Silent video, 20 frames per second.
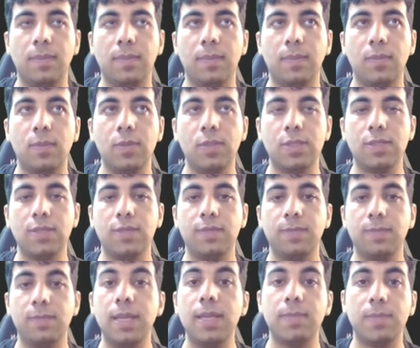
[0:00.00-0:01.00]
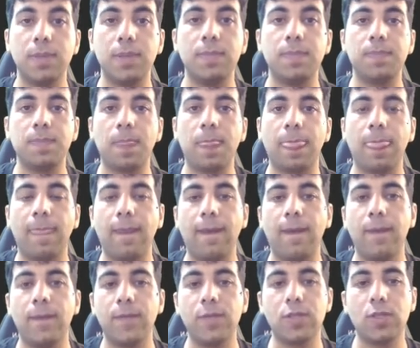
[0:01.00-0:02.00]
which is minimum.
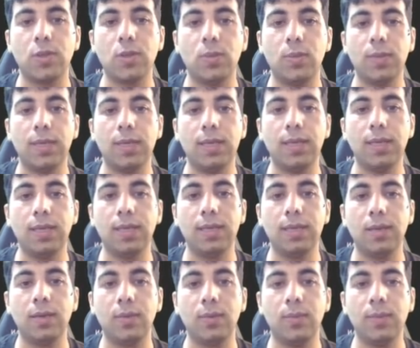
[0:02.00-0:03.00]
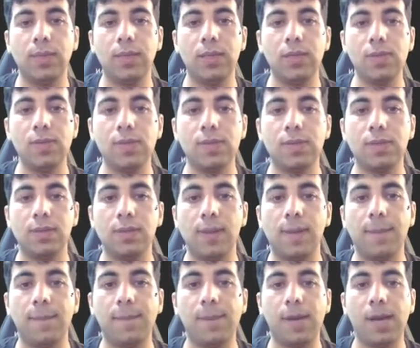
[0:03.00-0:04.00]
So we use
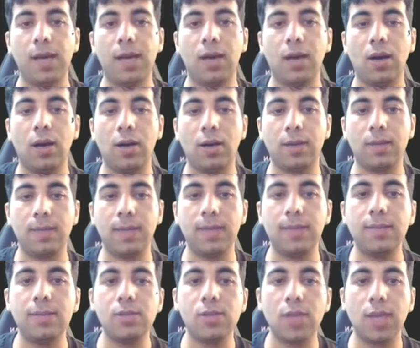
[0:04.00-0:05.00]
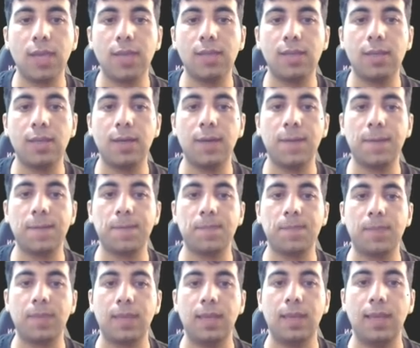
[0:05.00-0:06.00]
numpy argmin to get the
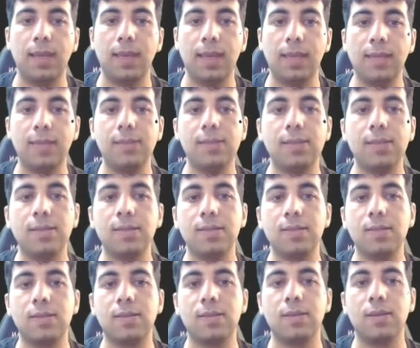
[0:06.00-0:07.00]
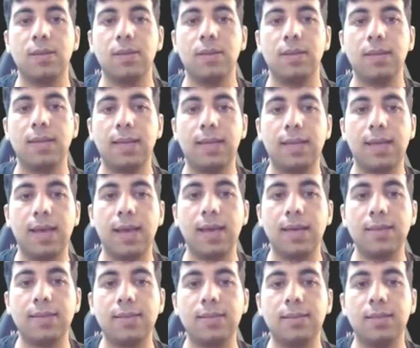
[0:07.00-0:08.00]
index that
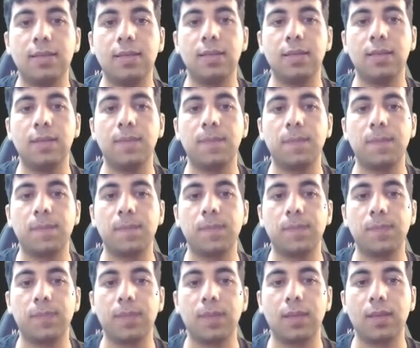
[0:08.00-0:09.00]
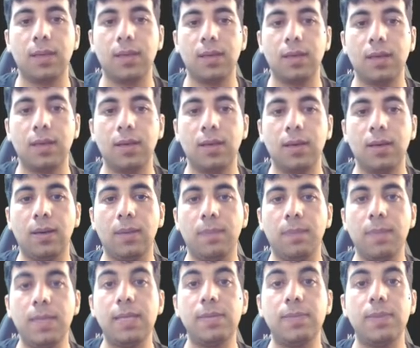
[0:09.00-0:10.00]
has the
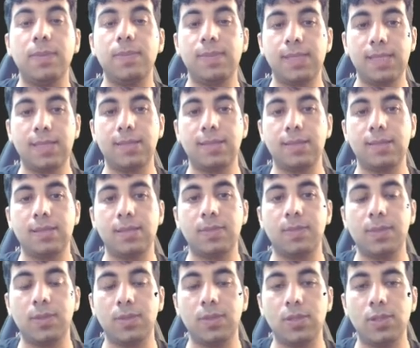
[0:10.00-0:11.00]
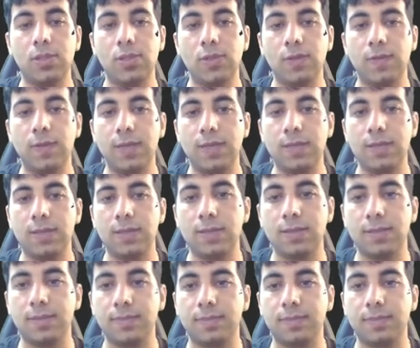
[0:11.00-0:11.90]
minimum distance between two faces,